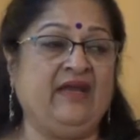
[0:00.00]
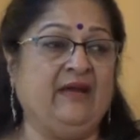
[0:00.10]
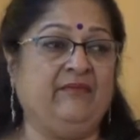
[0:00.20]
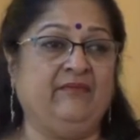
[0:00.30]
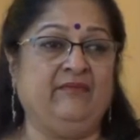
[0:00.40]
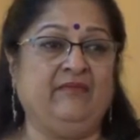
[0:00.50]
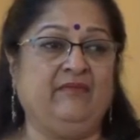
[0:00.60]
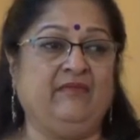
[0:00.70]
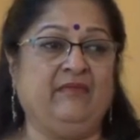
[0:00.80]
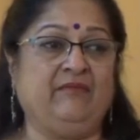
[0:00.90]
I'm
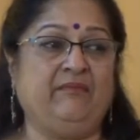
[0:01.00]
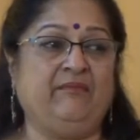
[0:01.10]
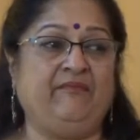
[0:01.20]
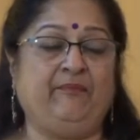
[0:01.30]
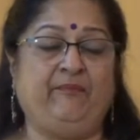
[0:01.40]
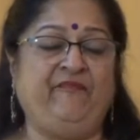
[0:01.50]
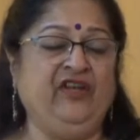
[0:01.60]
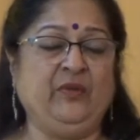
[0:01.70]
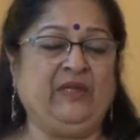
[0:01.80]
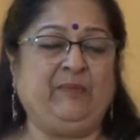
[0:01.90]

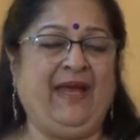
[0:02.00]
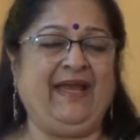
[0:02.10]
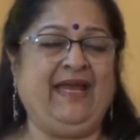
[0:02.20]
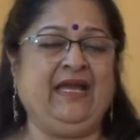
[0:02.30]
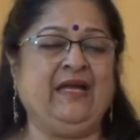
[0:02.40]
filled with panic.